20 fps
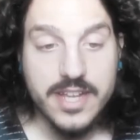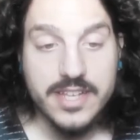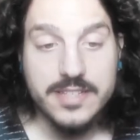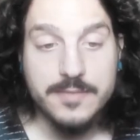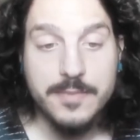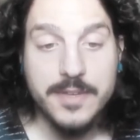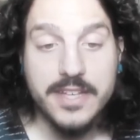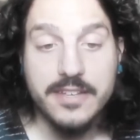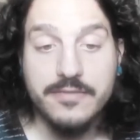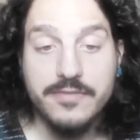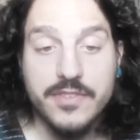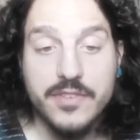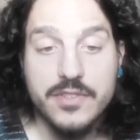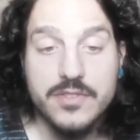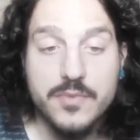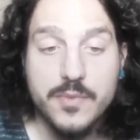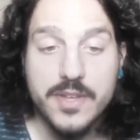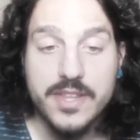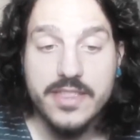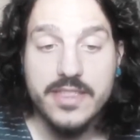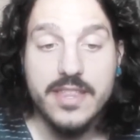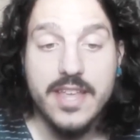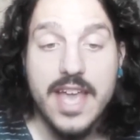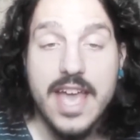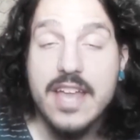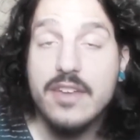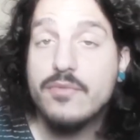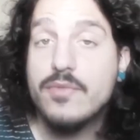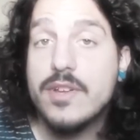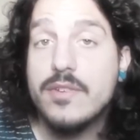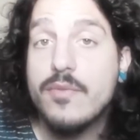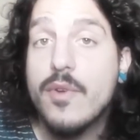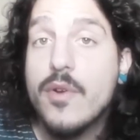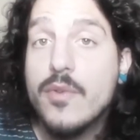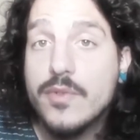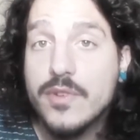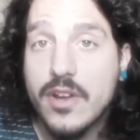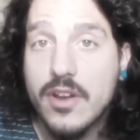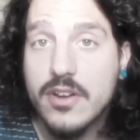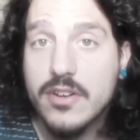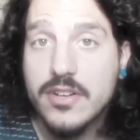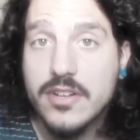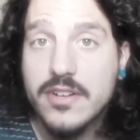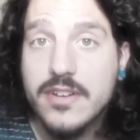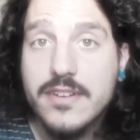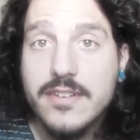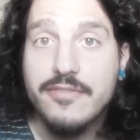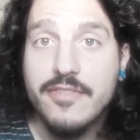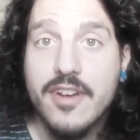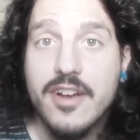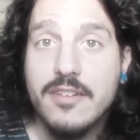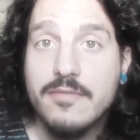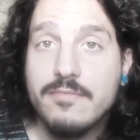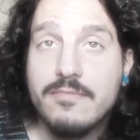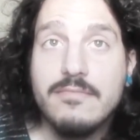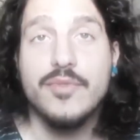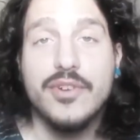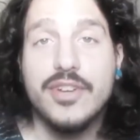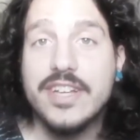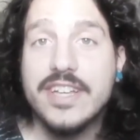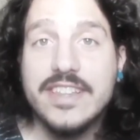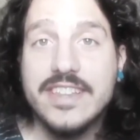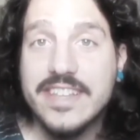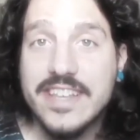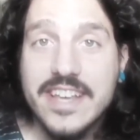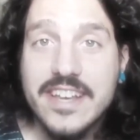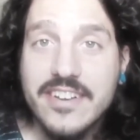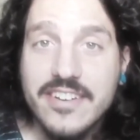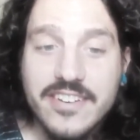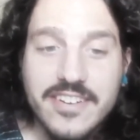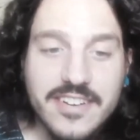not to be confused with Henry Rowengardner from Rookie of the Year.